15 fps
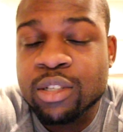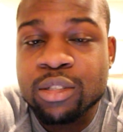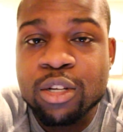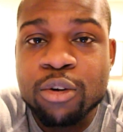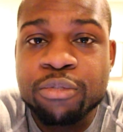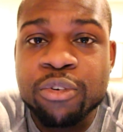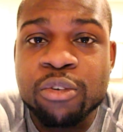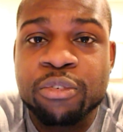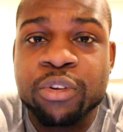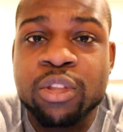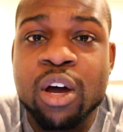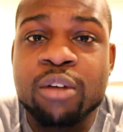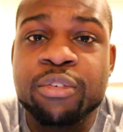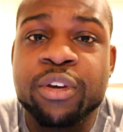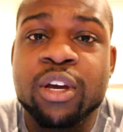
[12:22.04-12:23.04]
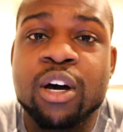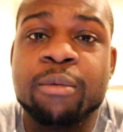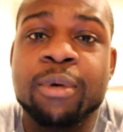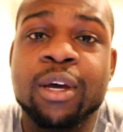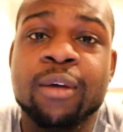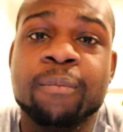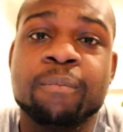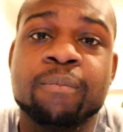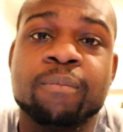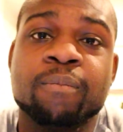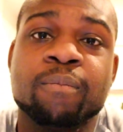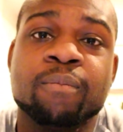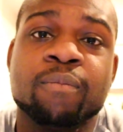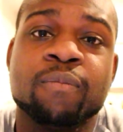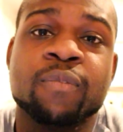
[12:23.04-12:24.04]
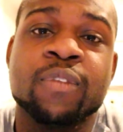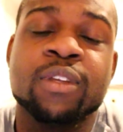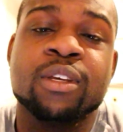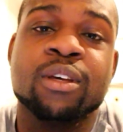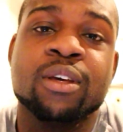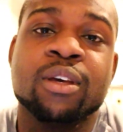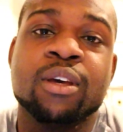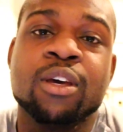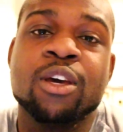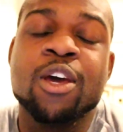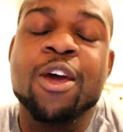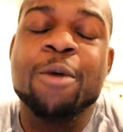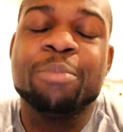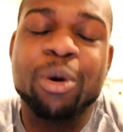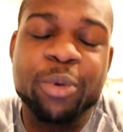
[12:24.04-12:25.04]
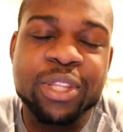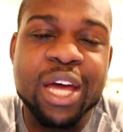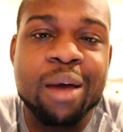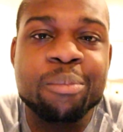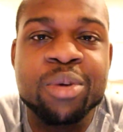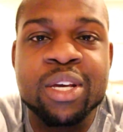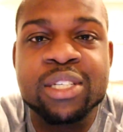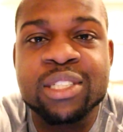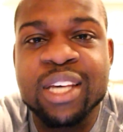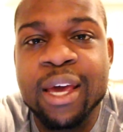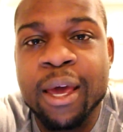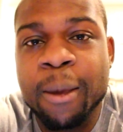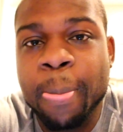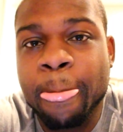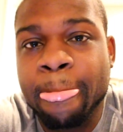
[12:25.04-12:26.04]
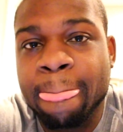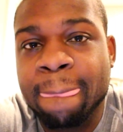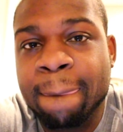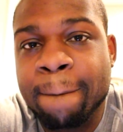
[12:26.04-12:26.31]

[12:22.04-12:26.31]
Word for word: A little food for thought for y'all, man. But with that being said,